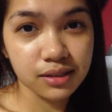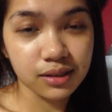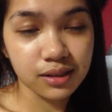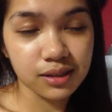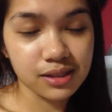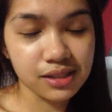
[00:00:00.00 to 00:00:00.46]

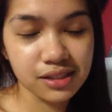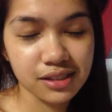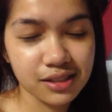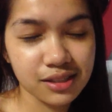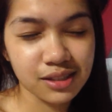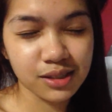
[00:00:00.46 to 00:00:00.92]
This is
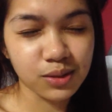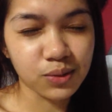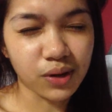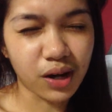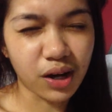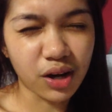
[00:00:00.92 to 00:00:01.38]

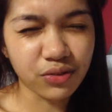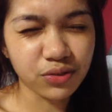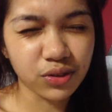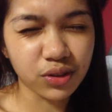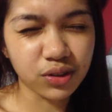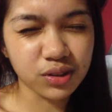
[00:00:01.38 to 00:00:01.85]
so
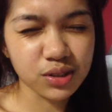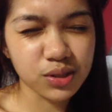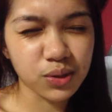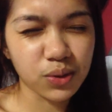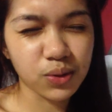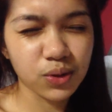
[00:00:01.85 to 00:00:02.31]
awful,
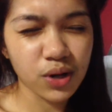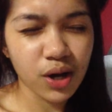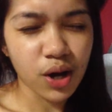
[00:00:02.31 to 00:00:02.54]
so